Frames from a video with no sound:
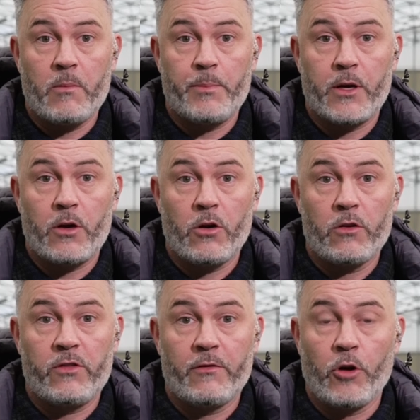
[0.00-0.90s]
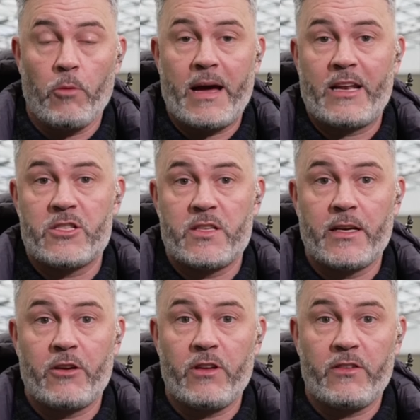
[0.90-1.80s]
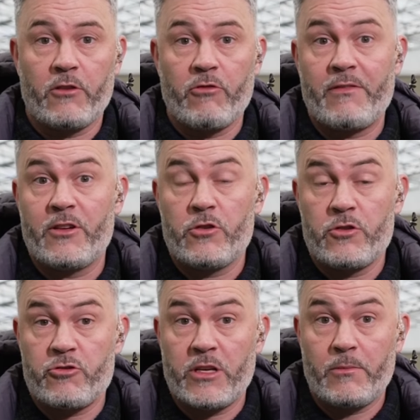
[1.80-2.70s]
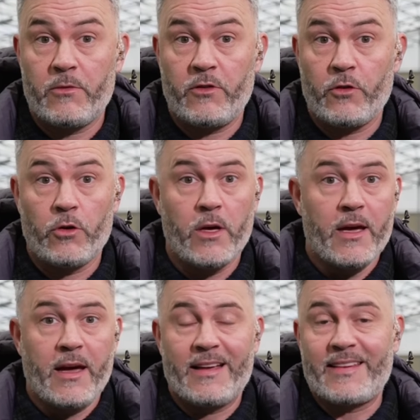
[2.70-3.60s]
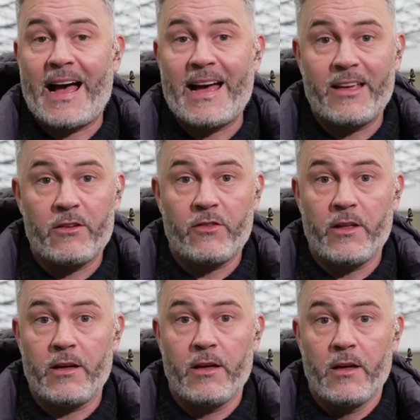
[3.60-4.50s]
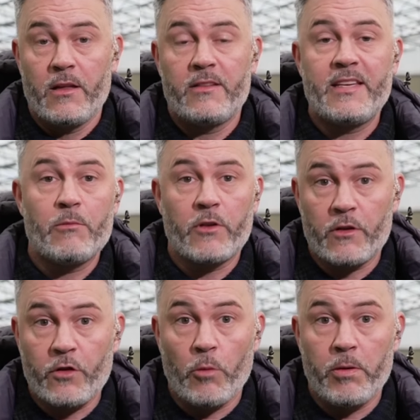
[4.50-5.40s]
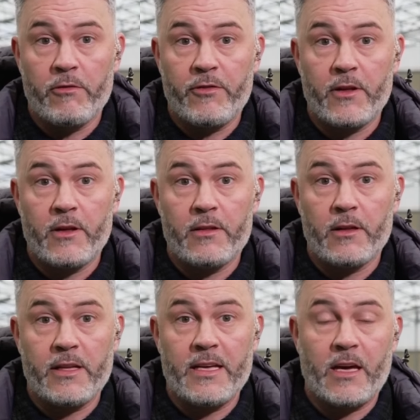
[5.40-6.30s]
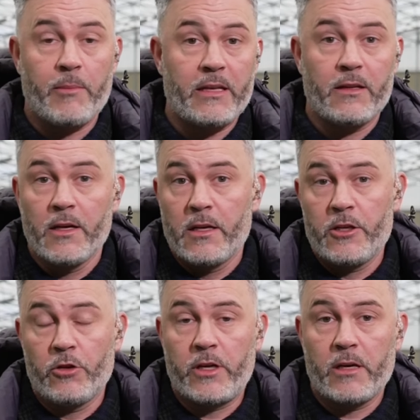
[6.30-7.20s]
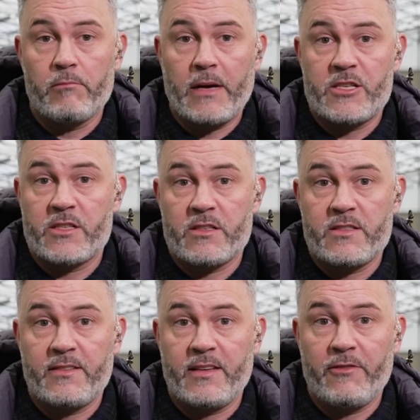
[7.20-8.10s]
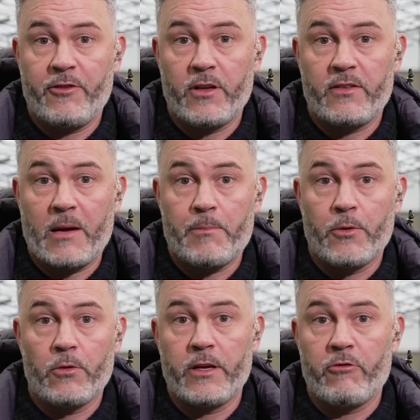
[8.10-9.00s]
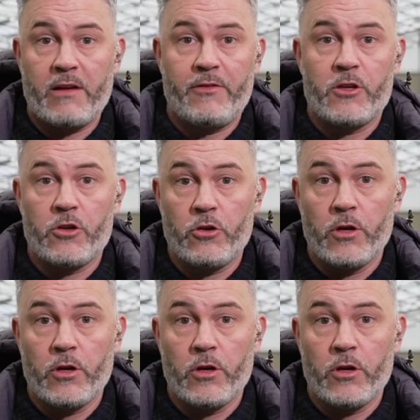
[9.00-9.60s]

because they've not managed to increase their revenue streams to as high as the, the teams at the top of the, the league. I mean, you look at Manchester City, for example example, their revenue